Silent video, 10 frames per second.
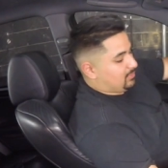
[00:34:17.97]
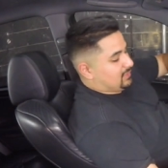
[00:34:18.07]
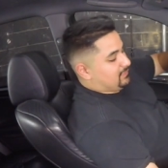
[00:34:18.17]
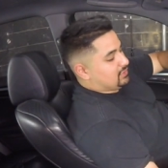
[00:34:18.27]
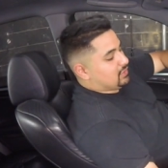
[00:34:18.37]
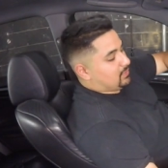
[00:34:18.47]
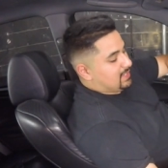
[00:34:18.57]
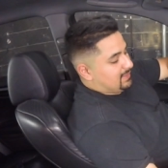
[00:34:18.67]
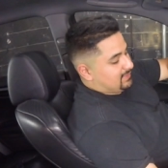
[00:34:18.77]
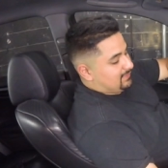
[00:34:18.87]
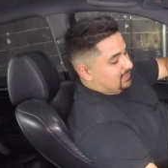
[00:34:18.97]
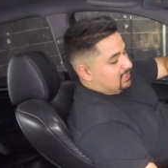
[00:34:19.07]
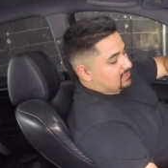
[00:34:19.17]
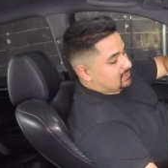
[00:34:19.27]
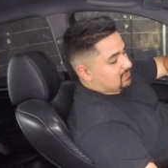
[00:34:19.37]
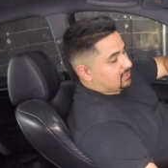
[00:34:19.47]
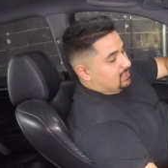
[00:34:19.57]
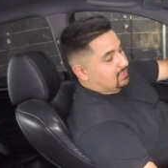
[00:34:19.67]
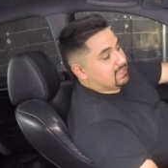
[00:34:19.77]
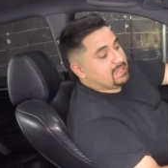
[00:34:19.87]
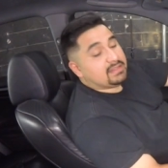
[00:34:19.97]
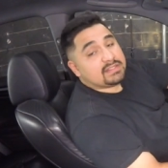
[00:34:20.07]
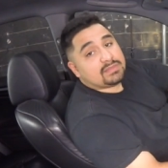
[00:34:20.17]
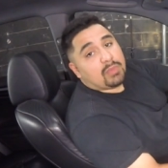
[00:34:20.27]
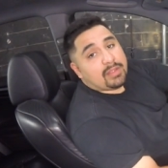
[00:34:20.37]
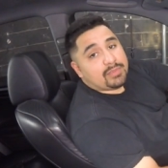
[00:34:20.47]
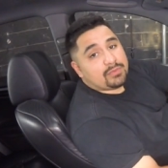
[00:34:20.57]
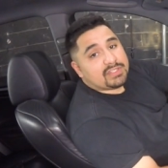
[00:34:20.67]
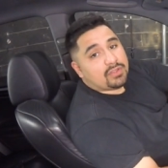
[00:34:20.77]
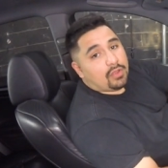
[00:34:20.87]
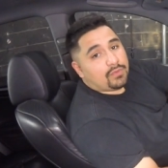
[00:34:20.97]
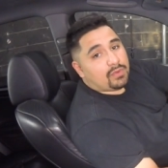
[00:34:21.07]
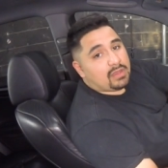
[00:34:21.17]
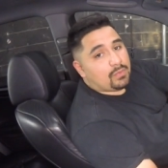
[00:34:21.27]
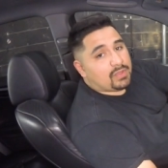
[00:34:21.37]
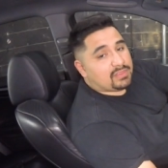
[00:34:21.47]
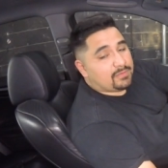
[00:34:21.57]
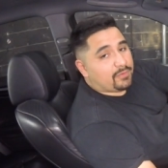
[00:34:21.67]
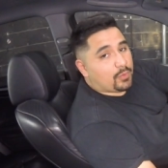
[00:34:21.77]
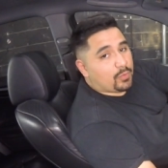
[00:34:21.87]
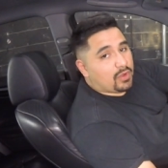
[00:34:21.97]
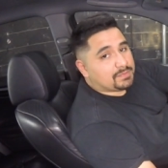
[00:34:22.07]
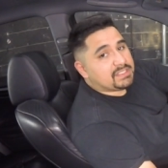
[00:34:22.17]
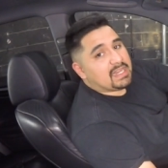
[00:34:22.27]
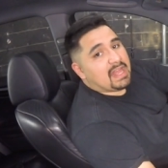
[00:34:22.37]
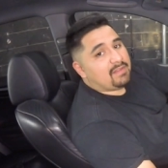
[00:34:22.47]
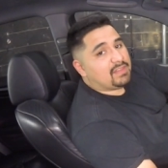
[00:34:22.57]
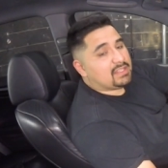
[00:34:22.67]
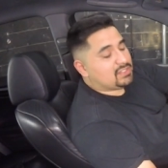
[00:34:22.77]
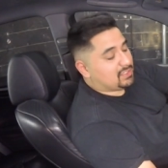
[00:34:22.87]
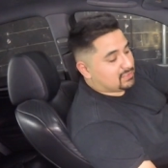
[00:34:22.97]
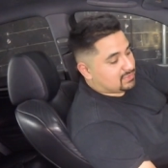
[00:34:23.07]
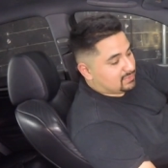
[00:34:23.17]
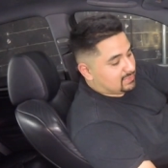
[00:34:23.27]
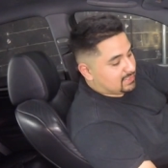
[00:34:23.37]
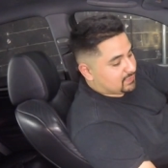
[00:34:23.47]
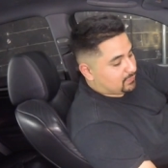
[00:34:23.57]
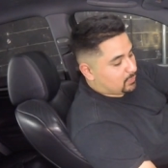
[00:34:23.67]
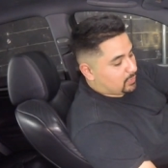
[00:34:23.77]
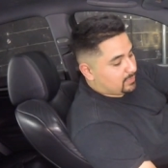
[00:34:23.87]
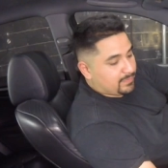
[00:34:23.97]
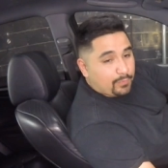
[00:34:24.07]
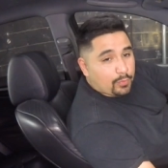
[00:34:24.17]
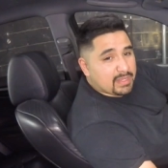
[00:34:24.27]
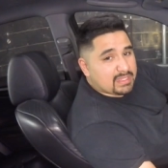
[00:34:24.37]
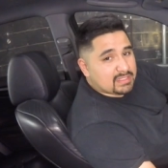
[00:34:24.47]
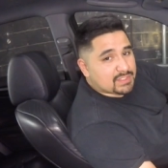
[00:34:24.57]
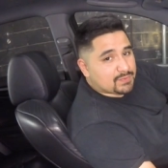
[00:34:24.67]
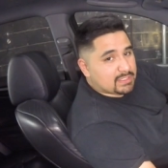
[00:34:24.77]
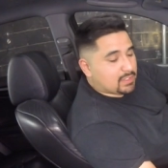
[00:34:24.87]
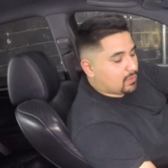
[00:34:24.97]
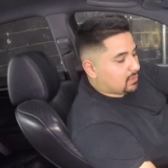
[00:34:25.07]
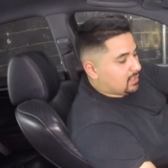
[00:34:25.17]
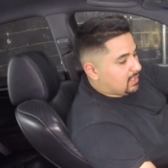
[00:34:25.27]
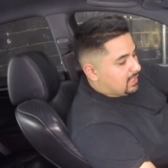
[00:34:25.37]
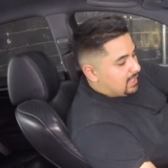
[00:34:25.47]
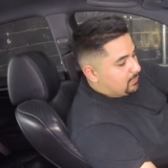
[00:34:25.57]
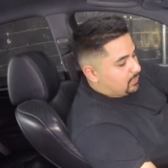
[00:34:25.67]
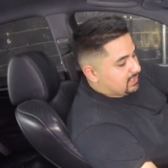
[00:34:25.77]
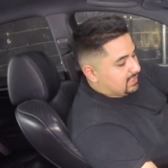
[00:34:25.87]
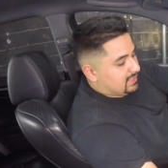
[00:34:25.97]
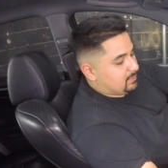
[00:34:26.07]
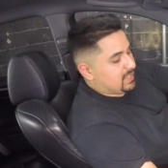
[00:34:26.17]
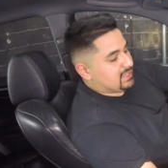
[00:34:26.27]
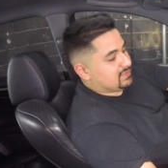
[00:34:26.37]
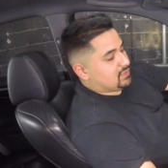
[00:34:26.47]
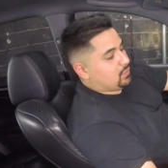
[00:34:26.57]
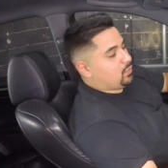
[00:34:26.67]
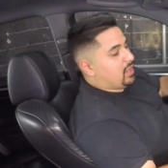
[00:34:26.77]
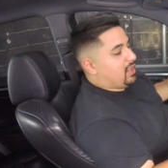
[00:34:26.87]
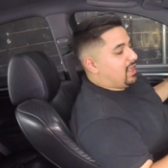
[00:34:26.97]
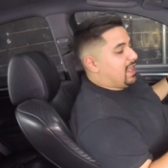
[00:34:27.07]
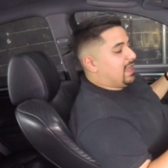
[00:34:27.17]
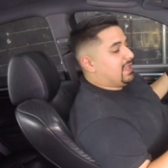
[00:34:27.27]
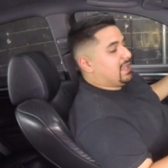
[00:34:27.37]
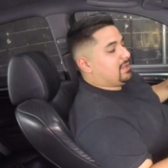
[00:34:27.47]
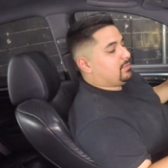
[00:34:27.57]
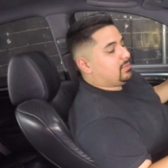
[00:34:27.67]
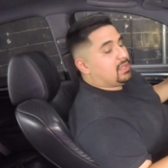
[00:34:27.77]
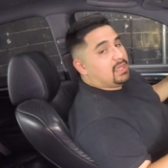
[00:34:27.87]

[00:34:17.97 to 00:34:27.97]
But if you don't have navigation, again, this might be resolved already with the firmware update. I have not checked into the latest firmware before making this video. I want to kind of make it to where I am